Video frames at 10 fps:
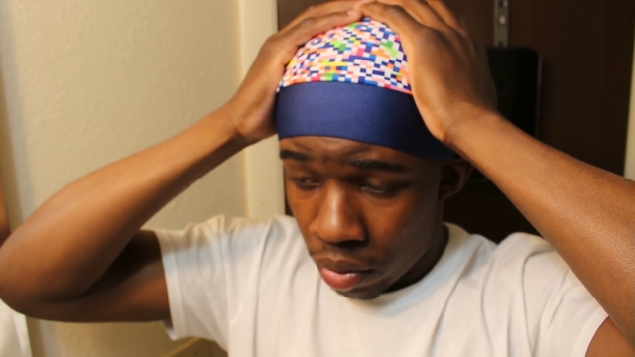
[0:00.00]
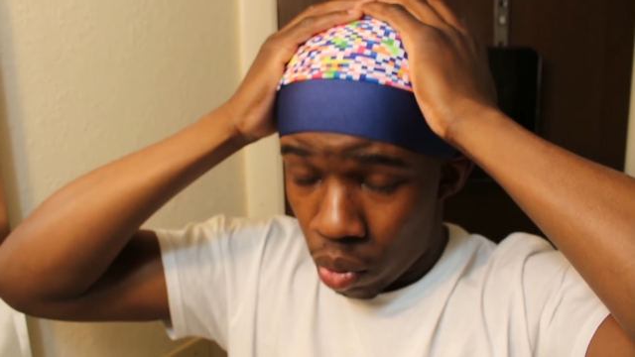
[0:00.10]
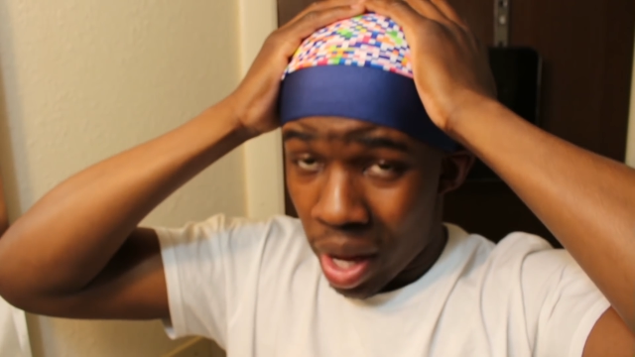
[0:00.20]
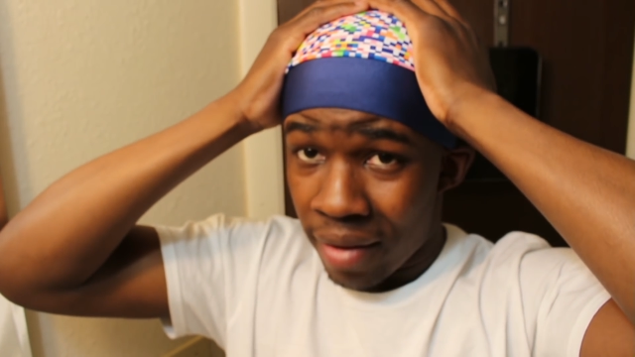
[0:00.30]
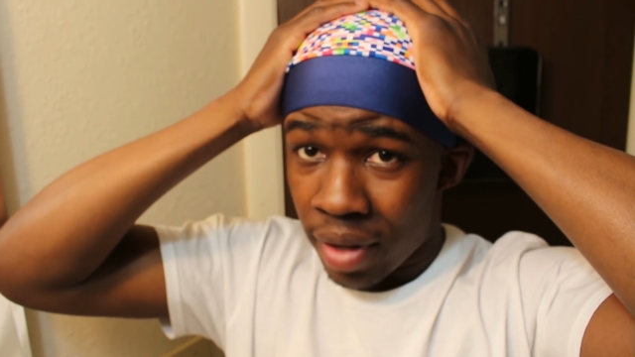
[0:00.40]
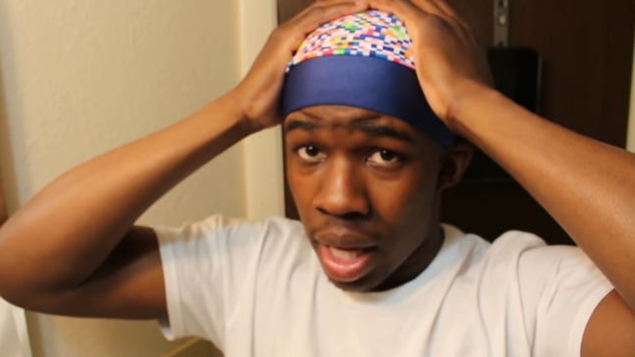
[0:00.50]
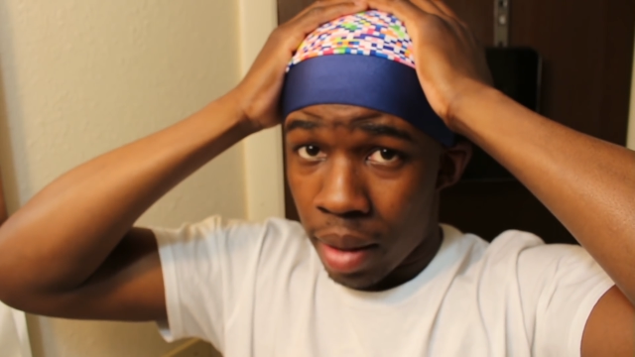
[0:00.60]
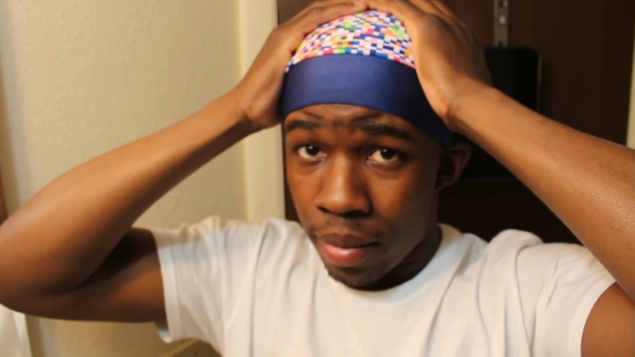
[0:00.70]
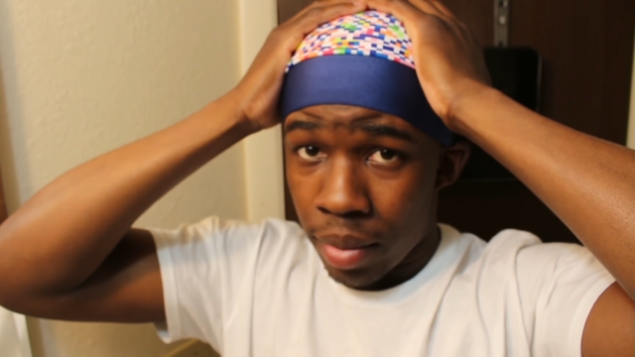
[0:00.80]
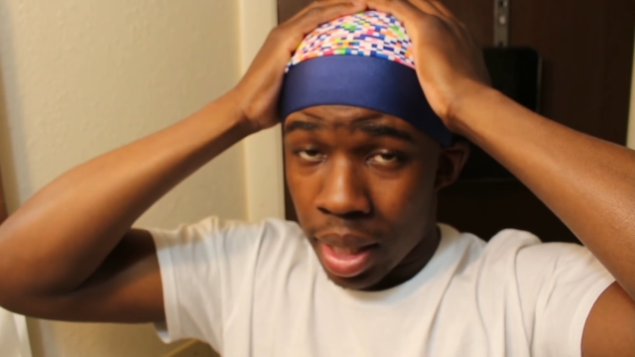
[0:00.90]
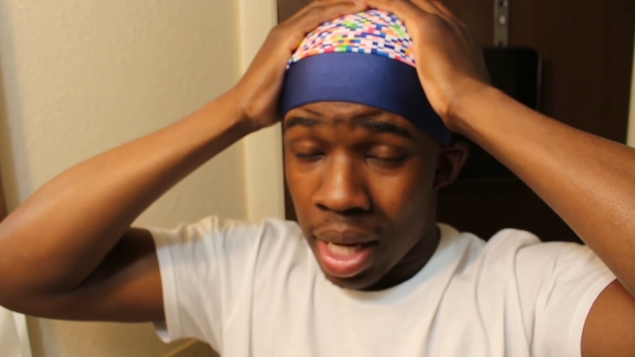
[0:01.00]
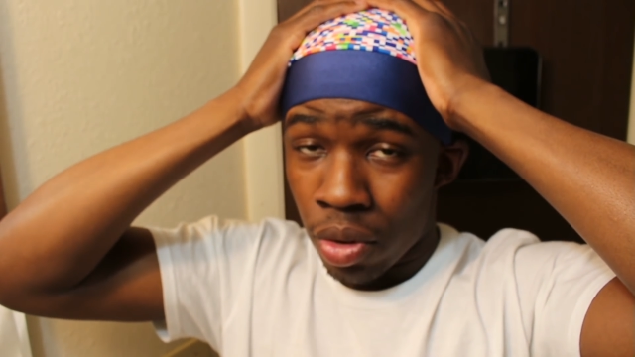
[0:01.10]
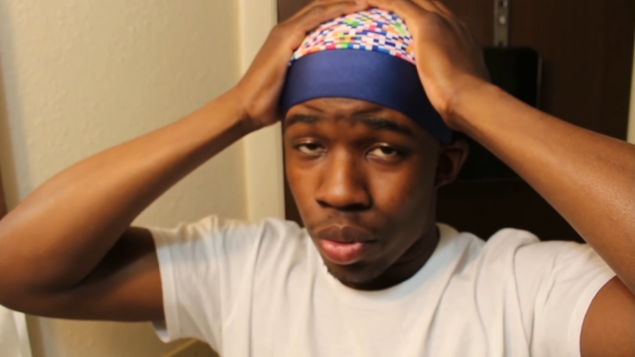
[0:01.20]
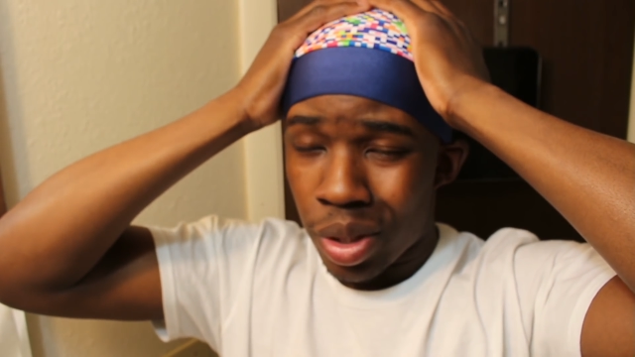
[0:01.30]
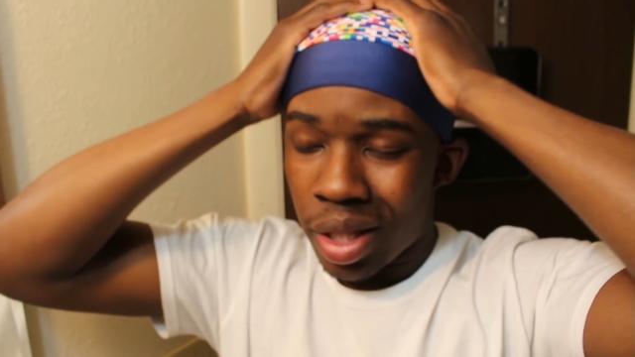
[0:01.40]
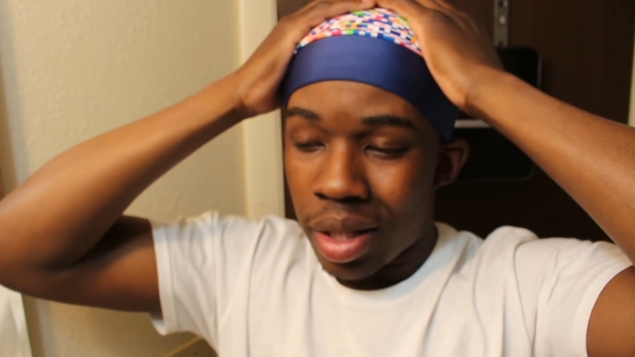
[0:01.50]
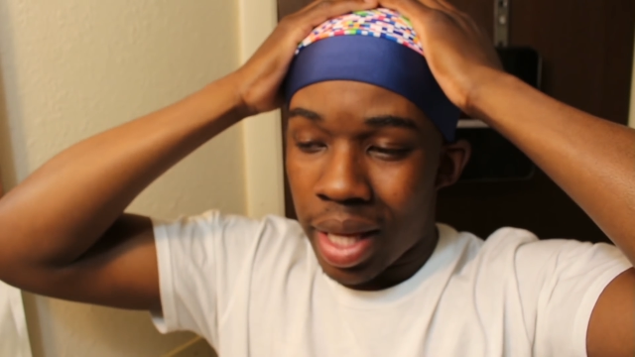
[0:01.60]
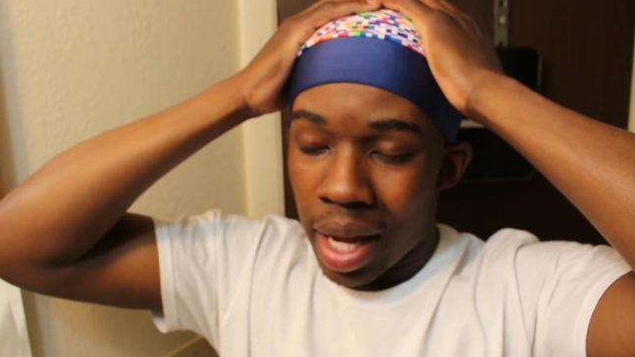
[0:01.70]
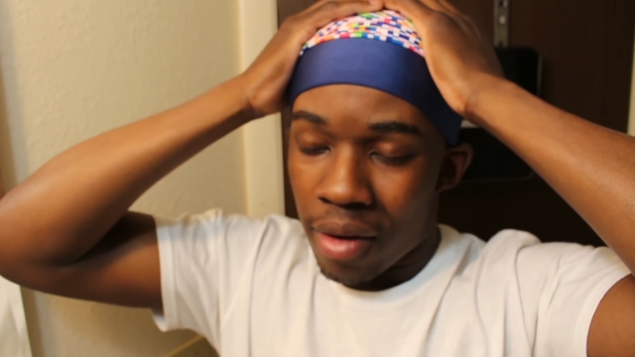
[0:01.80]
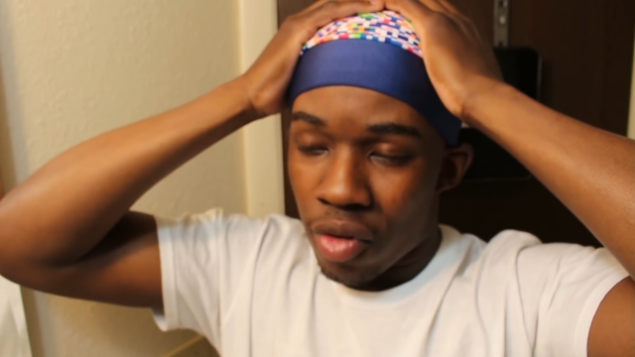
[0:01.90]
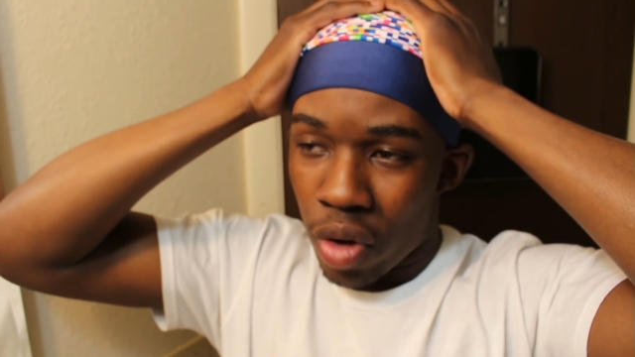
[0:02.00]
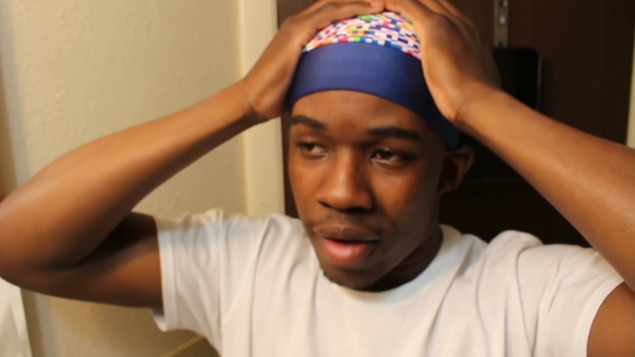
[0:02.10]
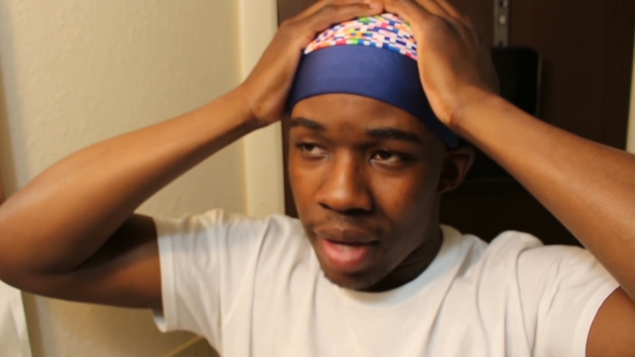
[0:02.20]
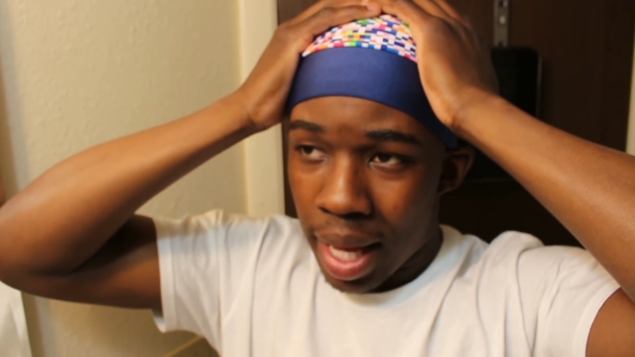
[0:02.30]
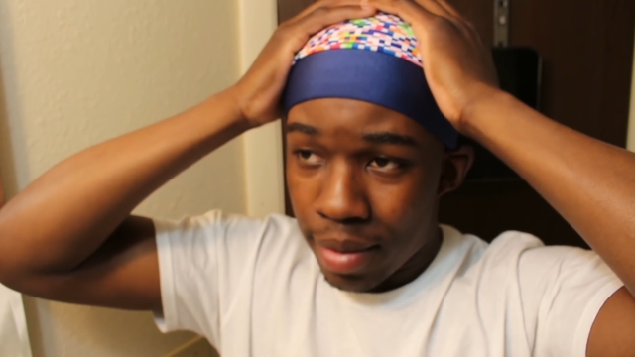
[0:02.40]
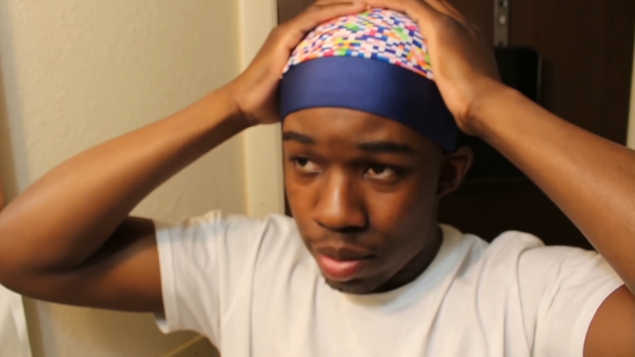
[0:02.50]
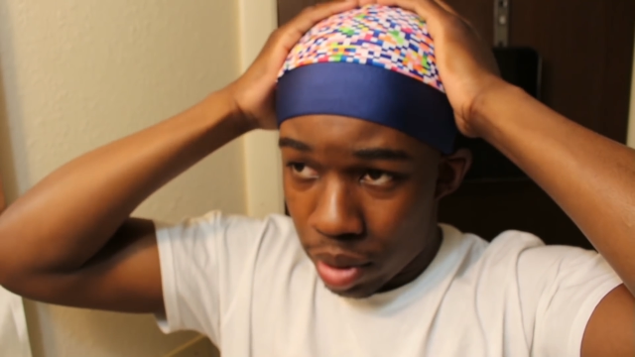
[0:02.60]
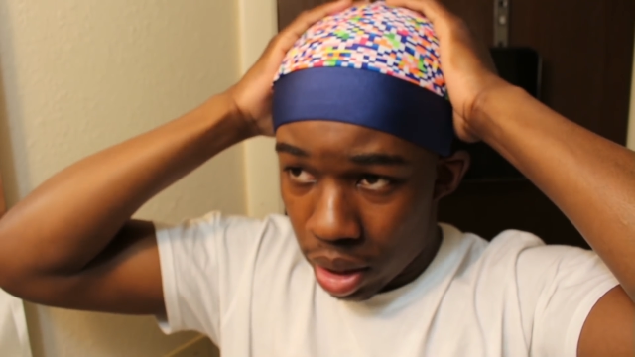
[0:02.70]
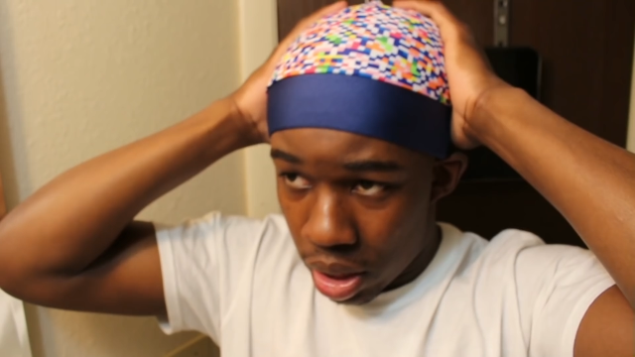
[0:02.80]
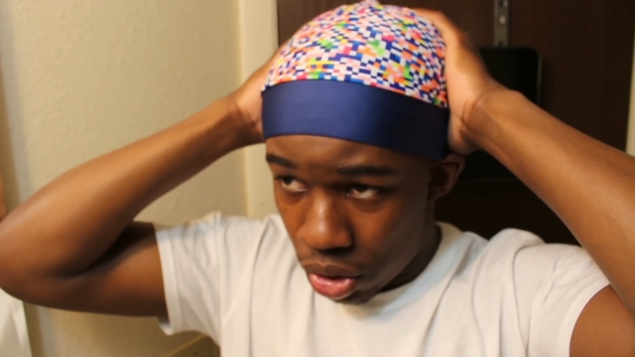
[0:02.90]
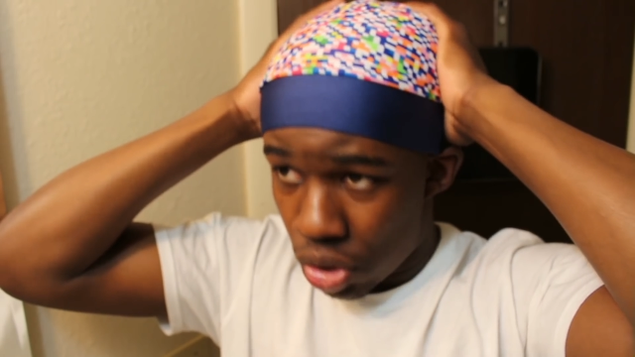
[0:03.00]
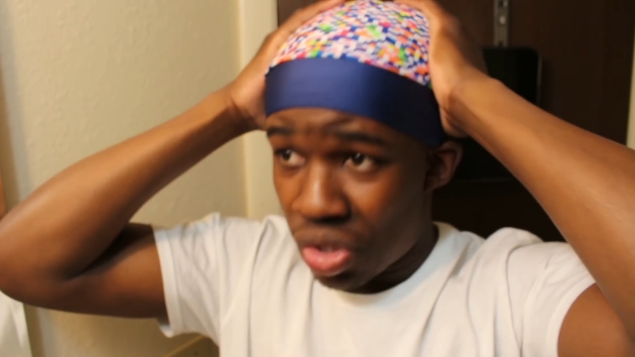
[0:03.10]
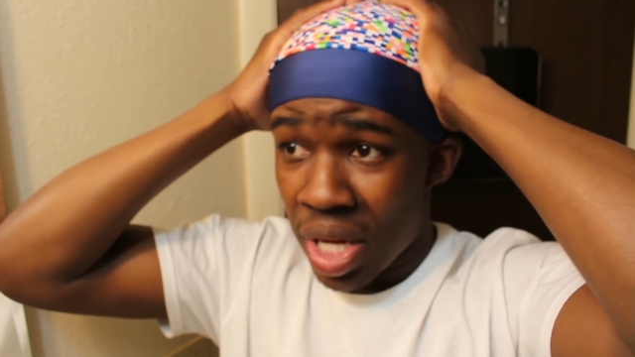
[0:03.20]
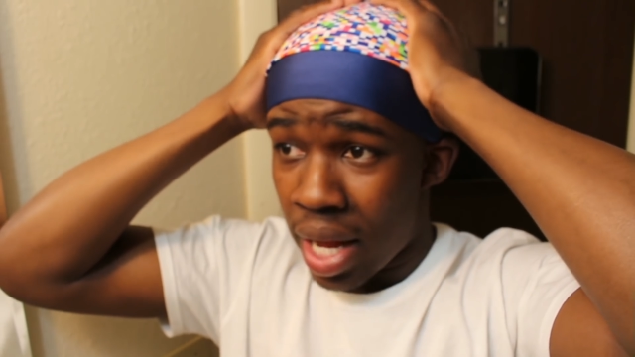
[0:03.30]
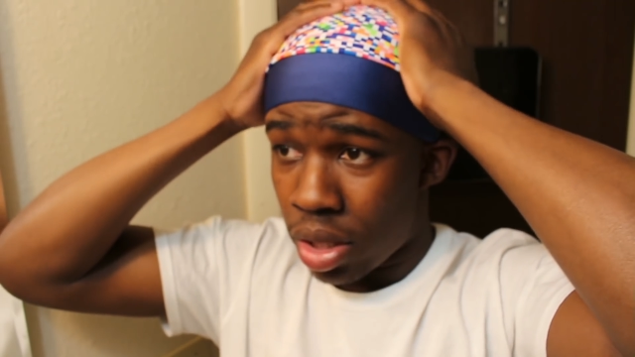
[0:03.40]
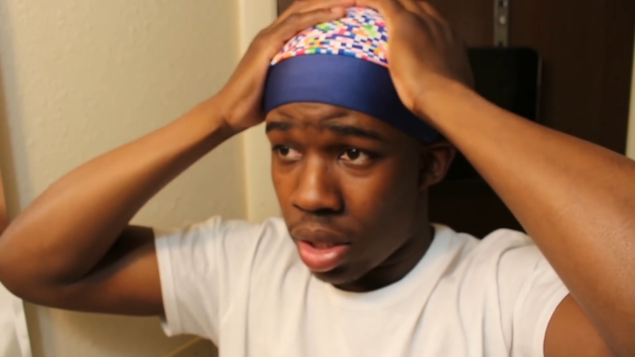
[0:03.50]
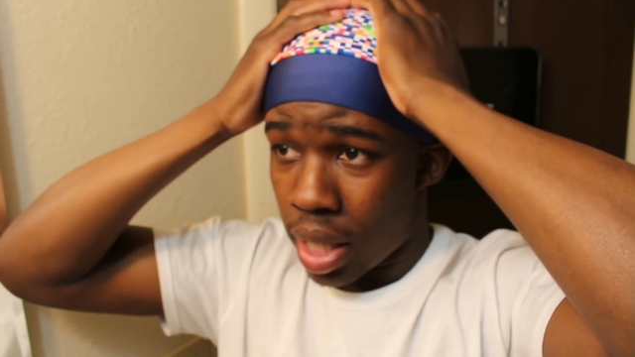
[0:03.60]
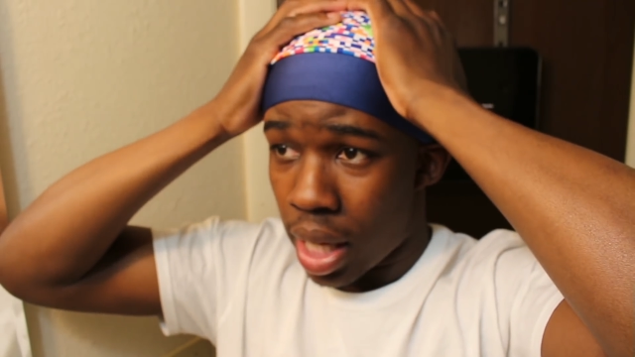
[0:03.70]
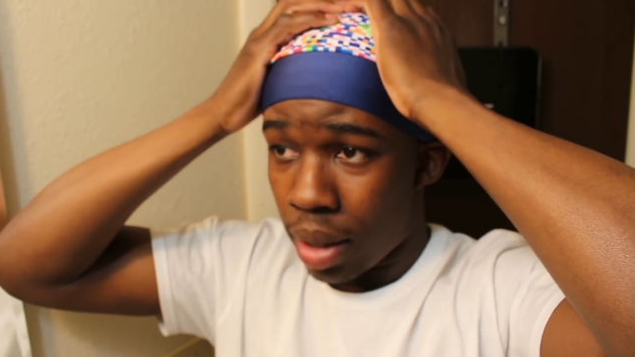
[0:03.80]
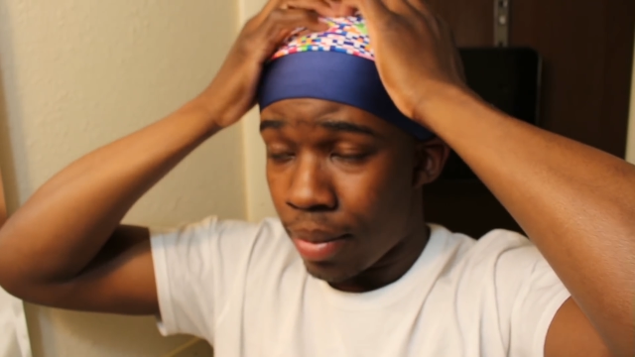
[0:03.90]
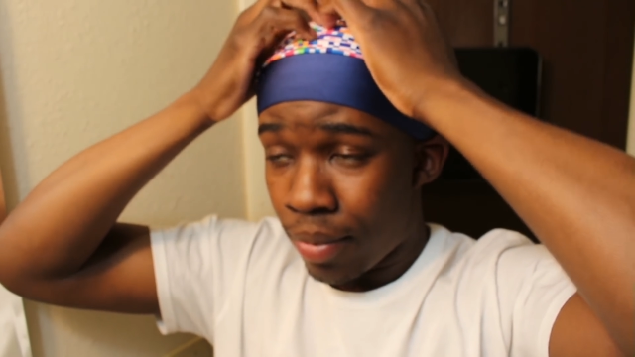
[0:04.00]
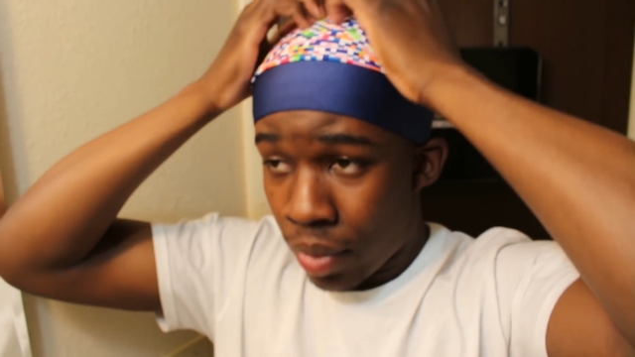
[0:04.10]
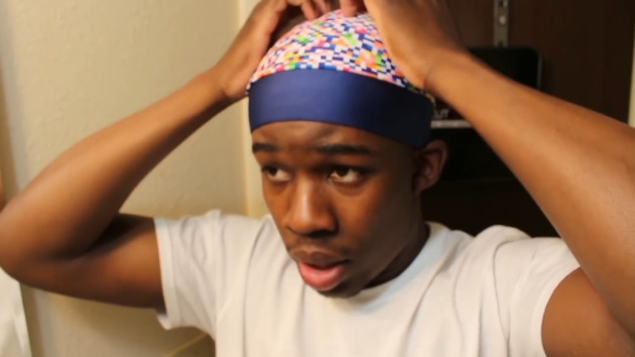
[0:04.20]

wave cap, and I don't really care for wave caps, but this just changed the game.